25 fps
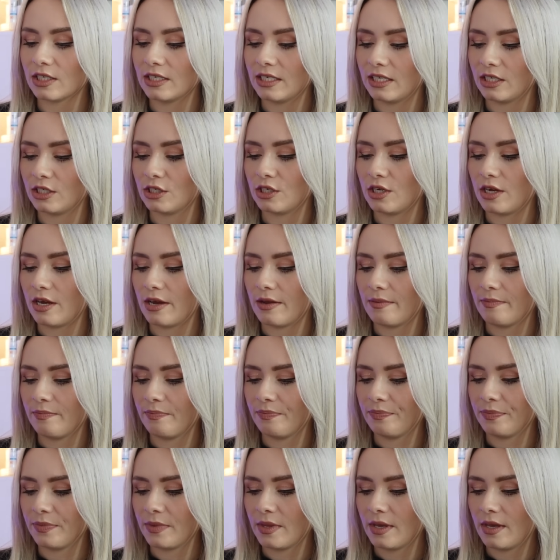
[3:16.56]
Conditioner.
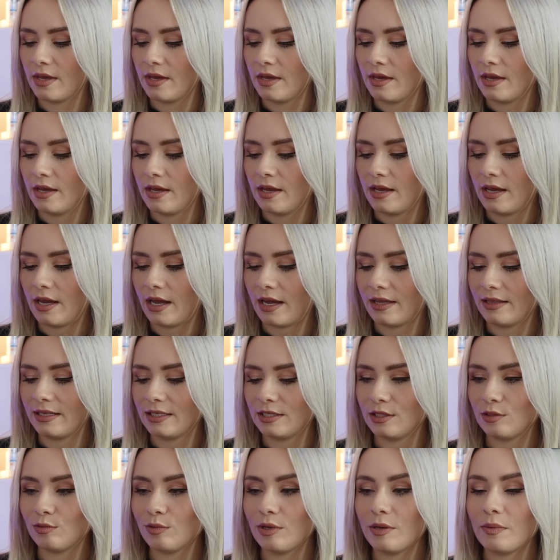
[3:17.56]
And
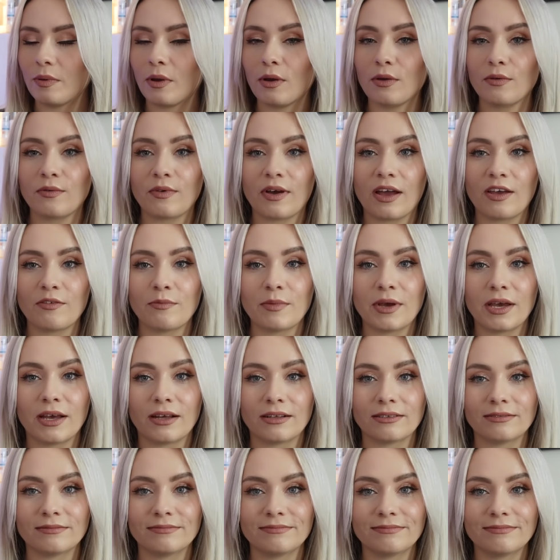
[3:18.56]
it's 3.5
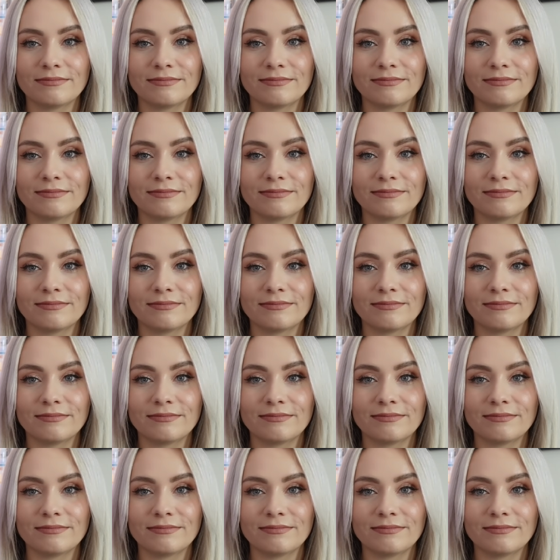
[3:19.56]
ml.